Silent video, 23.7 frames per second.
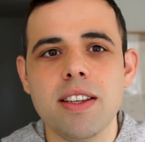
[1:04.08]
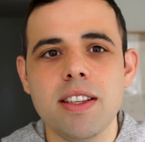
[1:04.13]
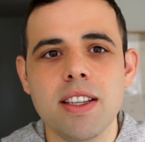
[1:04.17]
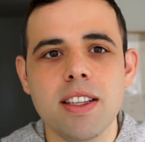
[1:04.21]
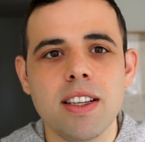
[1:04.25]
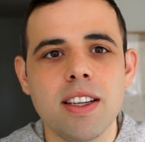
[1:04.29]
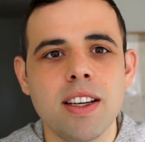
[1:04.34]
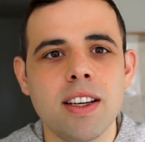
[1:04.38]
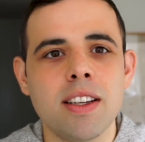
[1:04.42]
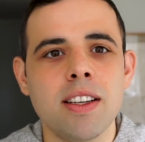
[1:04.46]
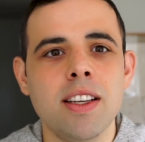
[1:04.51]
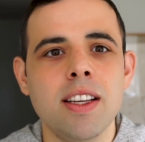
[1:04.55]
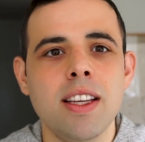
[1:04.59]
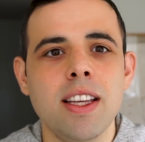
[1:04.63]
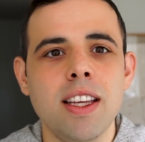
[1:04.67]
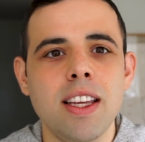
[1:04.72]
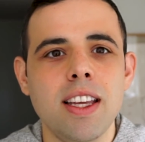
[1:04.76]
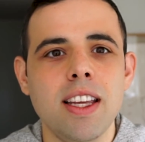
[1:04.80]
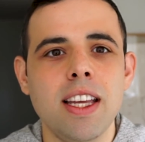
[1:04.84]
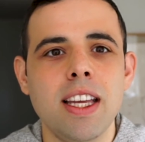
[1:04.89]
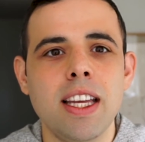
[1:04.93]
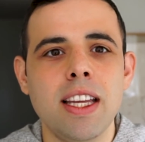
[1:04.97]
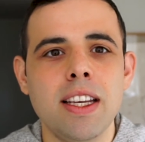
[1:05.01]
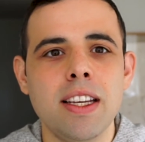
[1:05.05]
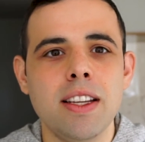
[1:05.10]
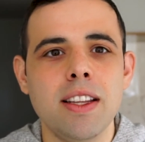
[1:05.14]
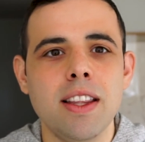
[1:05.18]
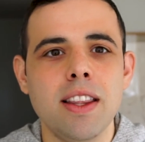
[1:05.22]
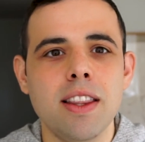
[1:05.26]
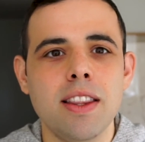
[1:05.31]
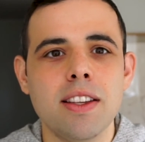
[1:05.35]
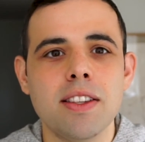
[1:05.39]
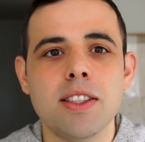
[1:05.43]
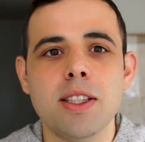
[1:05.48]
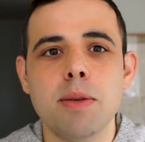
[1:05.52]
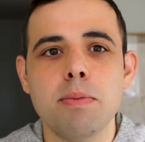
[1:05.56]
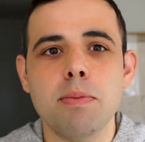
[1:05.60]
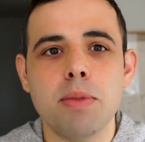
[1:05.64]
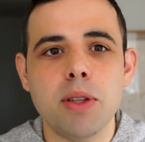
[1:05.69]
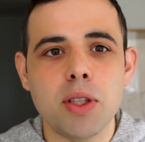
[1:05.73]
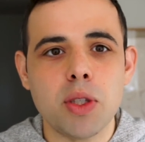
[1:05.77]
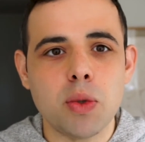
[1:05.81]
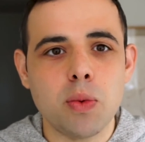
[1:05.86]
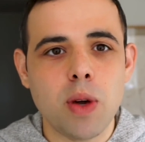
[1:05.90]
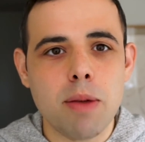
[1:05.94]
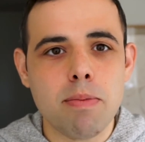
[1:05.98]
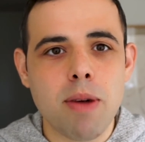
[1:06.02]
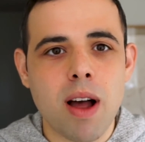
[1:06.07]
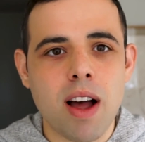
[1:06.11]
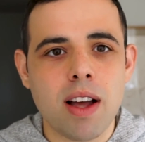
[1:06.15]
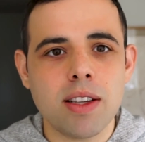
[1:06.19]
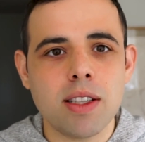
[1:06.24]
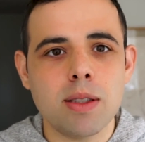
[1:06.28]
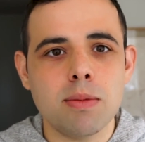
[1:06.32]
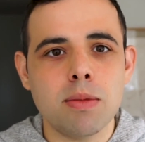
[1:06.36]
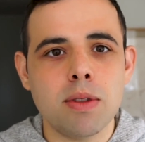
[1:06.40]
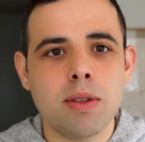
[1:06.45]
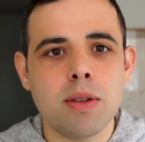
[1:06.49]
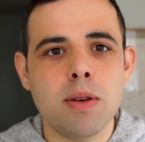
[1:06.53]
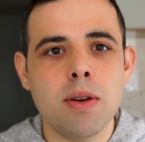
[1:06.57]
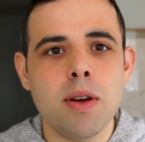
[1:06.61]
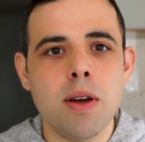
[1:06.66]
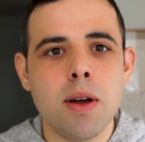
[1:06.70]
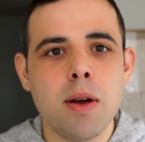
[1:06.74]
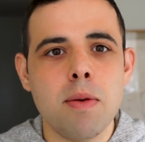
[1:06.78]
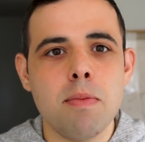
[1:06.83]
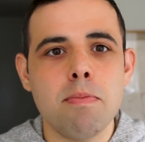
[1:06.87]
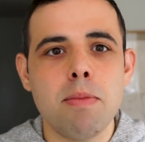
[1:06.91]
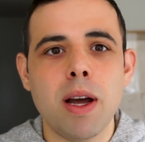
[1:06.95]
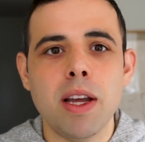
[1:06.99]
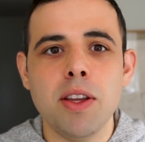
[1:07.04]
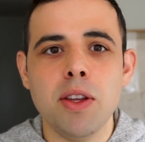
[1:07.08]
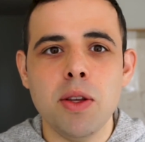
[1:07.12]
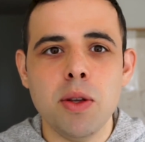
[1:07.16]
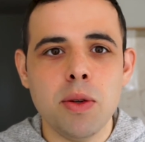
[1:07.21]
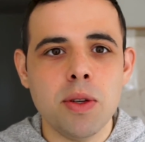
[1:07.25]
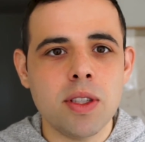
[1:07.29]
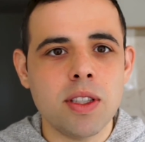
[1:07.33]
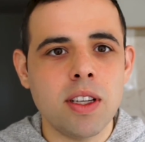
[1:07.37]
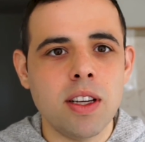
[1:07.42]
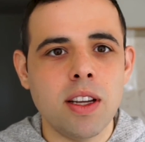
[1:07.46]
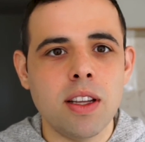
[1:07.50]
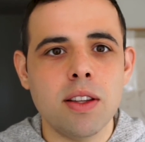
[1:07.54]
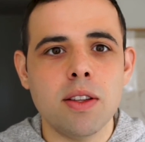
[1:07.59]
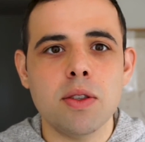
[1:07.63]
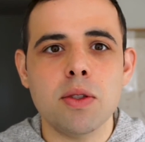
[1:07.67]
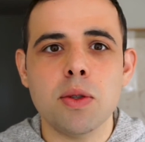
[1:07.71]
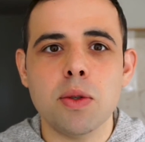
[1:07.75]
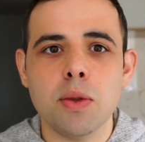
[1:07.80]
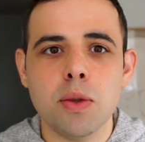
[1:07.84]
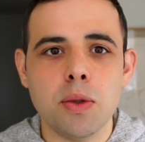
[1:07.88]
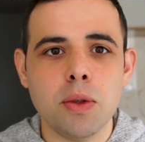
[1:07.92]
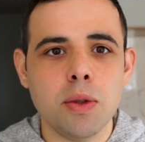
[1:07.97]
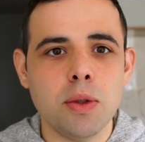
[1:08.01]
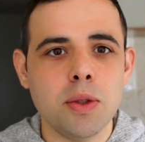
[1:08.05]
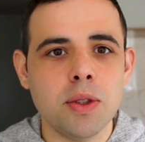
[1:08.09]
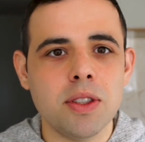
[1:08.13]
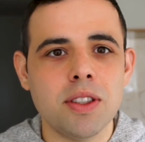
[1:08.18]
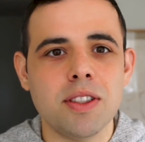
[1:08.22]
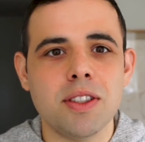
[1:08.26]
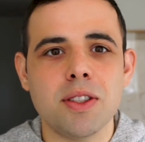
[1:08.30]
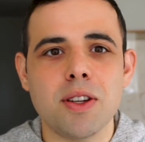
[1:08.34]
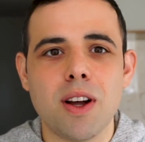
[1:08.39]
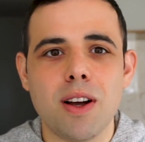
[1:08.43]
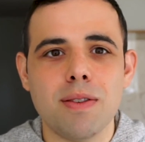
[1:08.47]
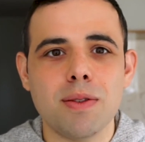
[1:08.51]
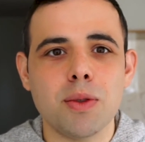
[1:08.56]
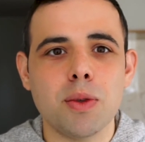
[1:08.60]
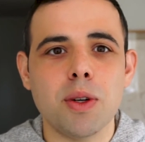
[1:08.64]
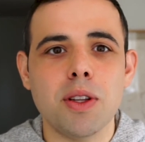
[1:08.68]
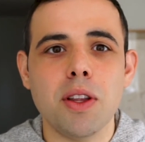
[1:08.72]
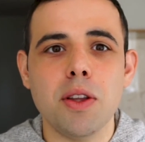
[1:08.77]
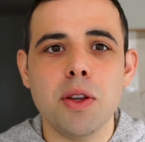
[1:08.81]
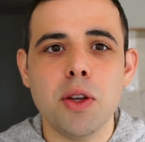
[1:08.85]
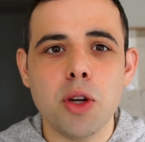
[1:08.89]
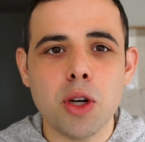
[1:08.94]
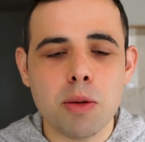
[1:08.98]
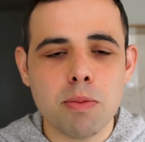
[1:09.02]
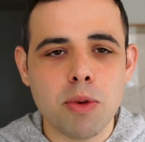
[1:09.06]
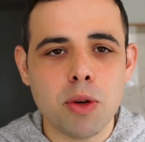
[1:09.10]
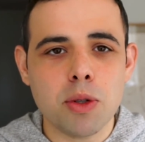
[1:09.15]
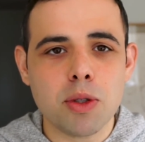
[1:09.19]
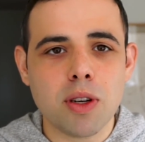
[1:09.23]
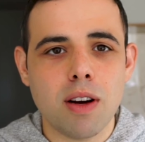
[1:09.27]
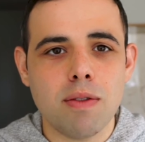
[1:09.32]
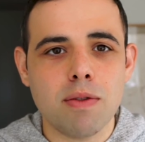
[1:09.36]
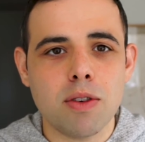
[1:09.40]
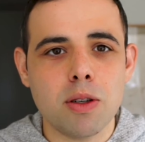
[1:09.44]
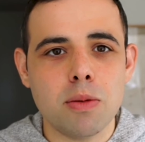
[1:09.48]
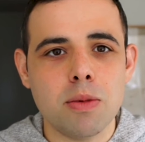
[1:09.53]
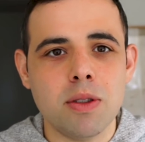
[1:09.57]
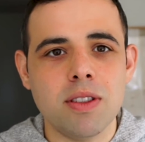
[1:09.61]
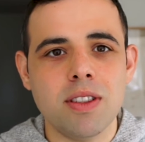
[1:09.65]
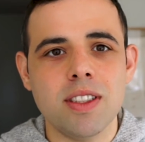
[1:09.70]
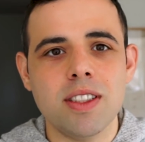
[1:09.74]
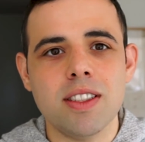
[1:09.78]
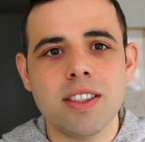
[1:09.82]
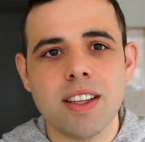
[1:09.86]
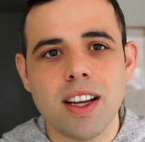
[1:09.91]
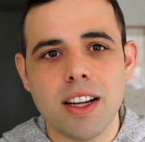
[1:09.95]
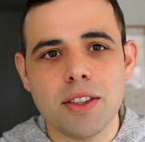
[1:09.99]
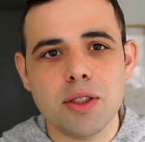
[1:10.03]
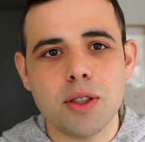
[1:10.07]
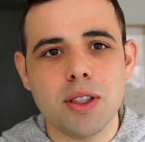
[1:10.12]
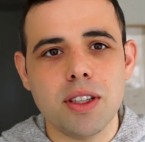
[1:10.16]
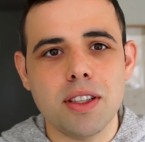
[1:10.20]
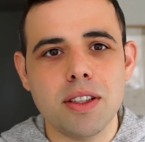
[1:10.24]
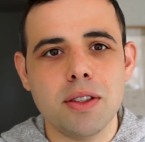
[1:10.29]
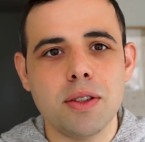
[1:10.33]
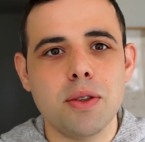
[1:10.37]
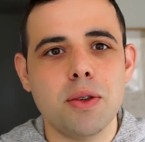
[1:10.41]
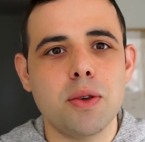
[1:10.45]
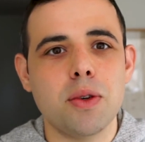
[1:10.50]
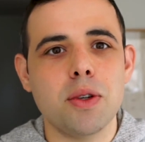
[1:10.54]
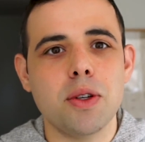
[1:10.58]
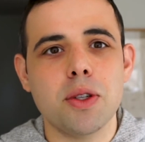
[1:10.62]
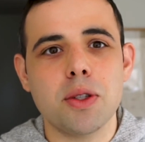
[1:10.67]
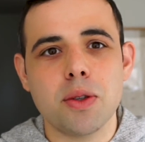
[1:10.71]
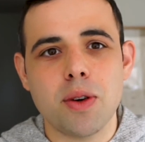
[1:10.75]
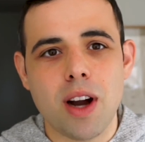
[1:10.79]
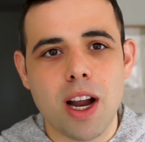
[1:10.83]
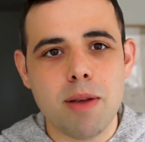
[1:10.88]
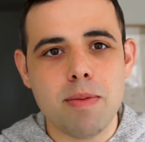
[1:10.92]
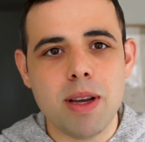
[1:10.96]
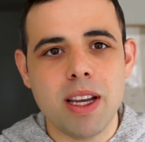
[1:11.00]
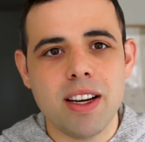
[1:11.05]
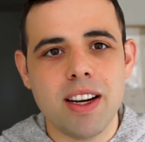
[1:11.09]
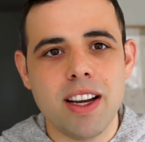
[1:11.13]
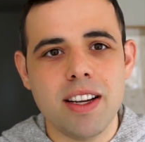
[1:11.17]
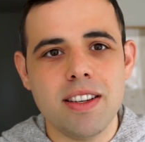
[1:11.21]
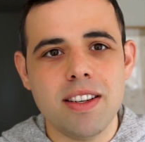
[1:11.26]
idea in the simplest way possible by using the tools and software that you're most comfortable in sketching or describing an